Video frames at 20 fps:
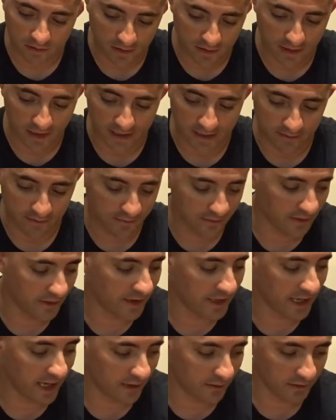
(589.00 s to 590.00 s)
and I didn't feel like
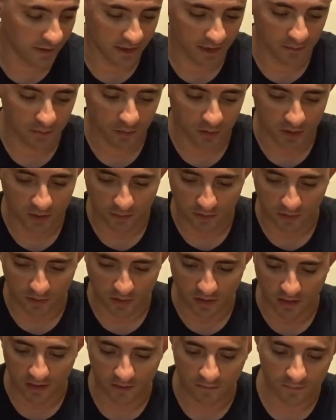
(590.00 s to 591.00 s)
carrying a
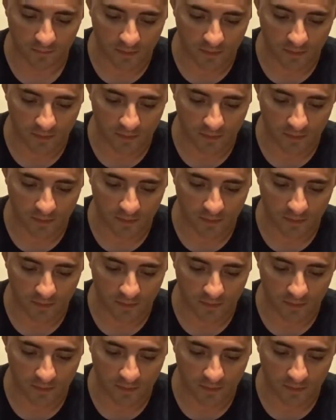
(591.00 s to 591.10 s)
portable